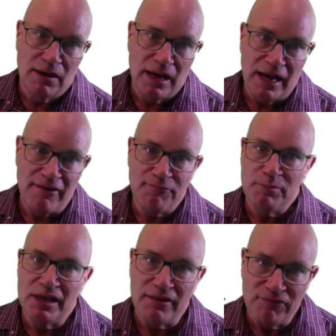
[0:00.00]

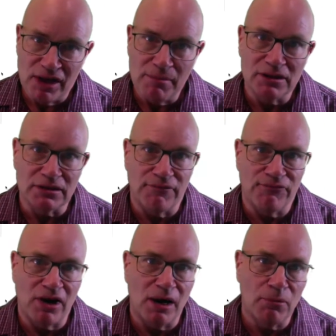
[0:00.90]
FBFM is a
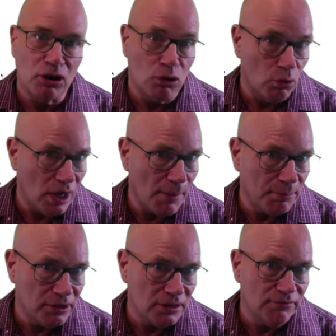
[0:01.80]
farmer
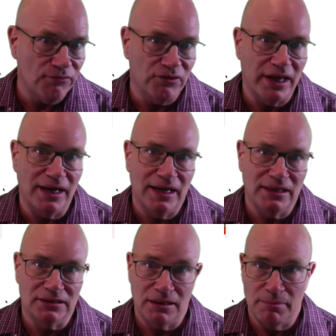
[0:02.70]
cooperative that
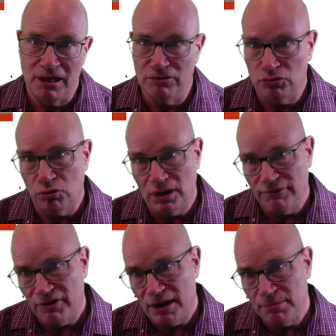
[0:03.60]
has about
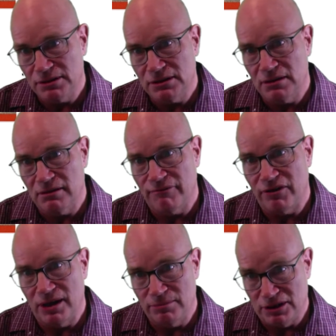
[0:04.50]
25% of the
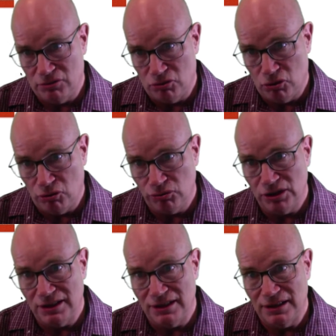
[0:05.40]
farms enrolled
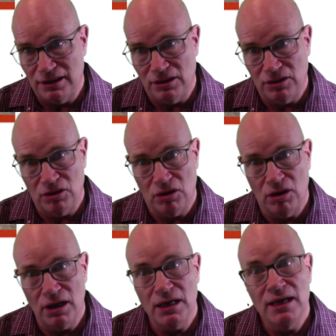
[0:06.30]
in
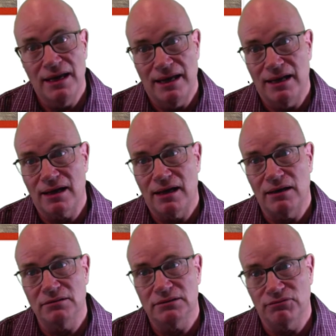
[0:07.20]
Illinois and
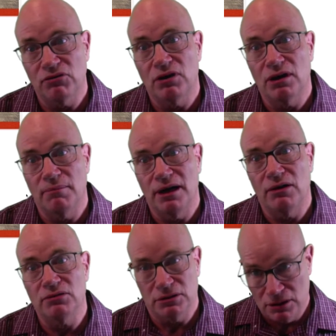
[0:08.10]
accounts for
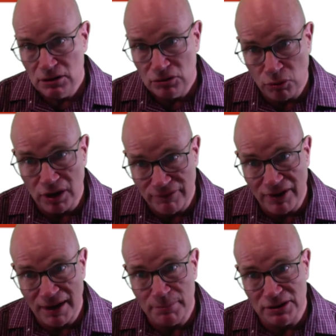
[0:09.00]
about
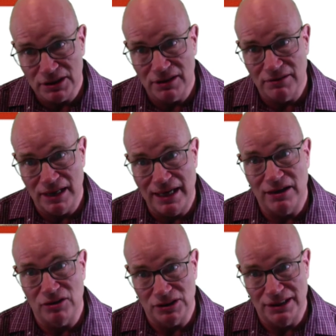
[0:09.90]
25% of the
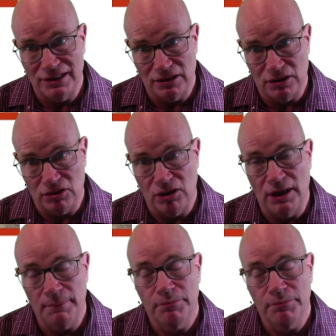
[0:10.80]
acres in Illinois.